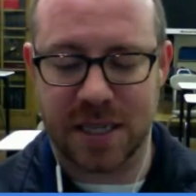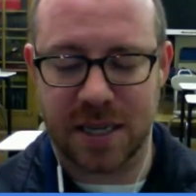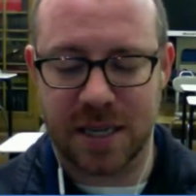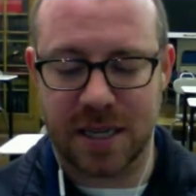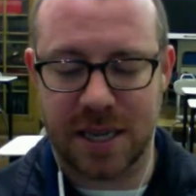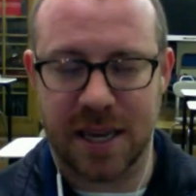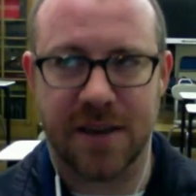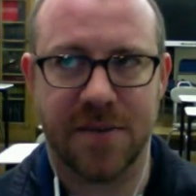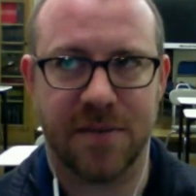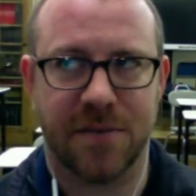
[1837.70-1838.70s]

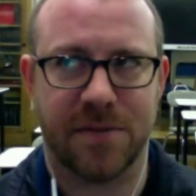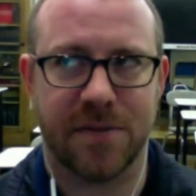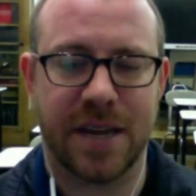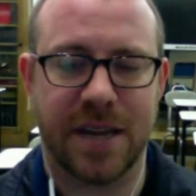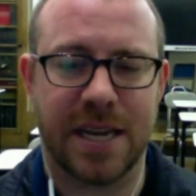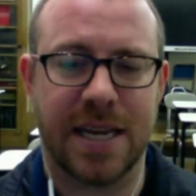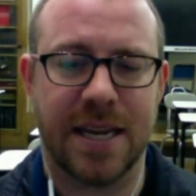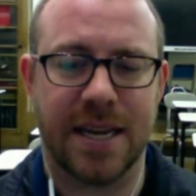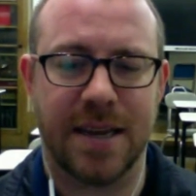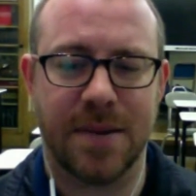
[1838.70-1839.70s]
give
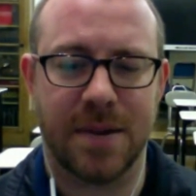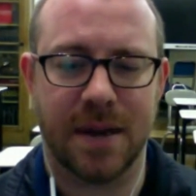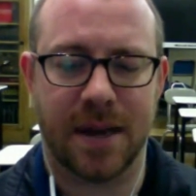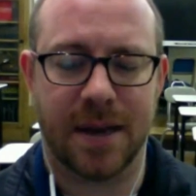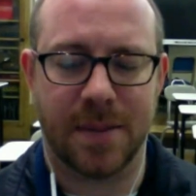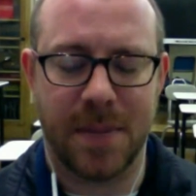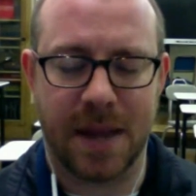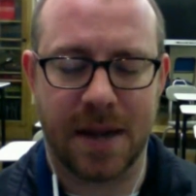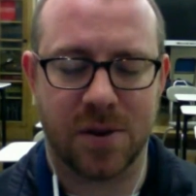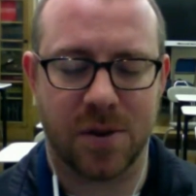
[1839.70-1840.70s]
any
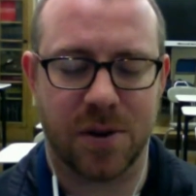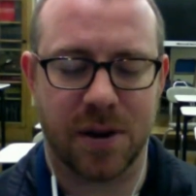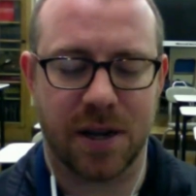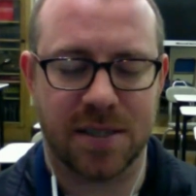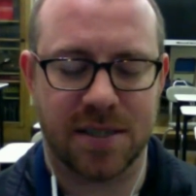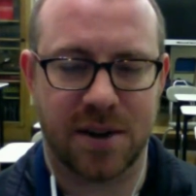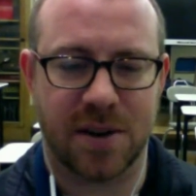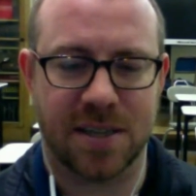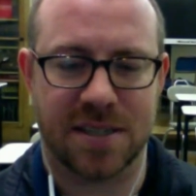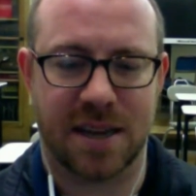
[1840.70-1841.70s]
mandatory
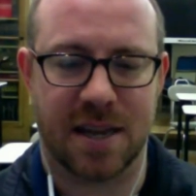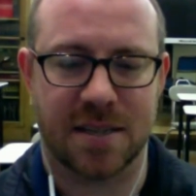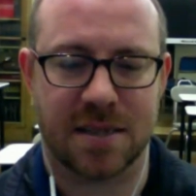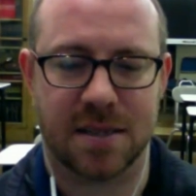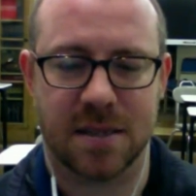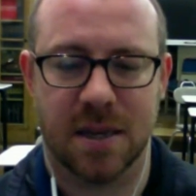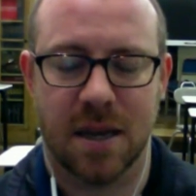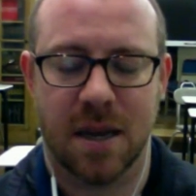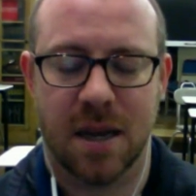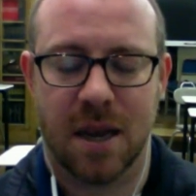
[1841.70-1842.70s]
standardized tests
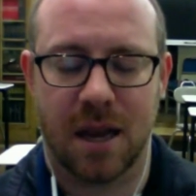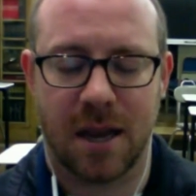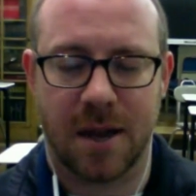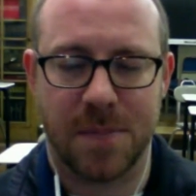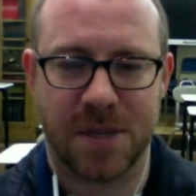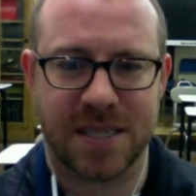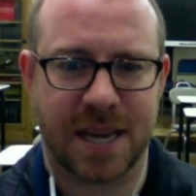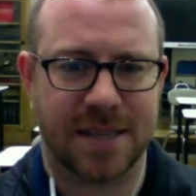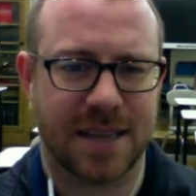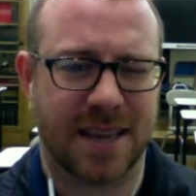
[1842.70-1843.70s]

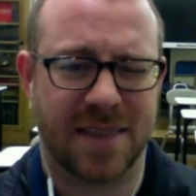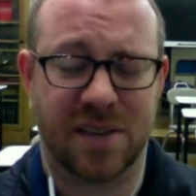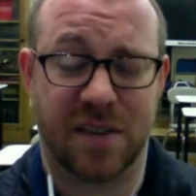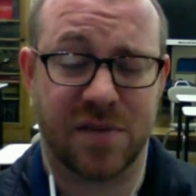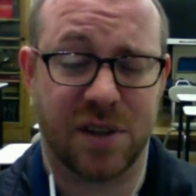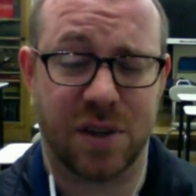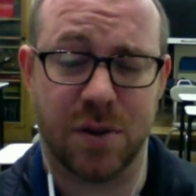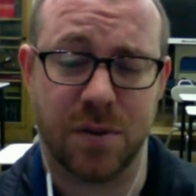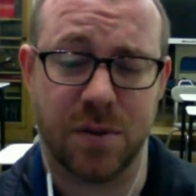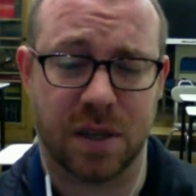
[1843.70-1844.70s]
besides, I think I have to give
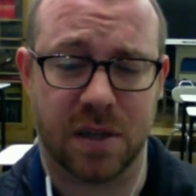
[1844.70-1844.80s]
2, like that's